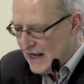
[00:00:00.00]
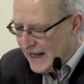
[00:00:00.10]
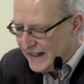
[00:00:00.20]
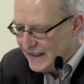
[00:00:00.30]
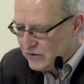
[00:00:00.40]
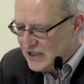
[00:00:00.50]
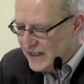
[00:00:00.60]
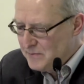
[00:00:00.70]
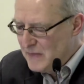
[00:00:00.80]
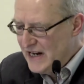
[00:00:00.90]
And that was then
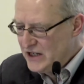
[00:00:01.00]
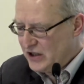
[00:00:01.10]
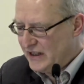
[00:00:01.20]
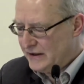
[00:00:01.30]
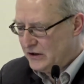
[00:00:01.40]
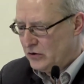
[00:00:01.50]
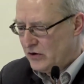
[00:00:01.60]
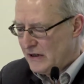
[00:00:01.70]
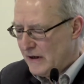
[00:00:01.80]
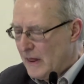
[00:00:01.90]
a major category.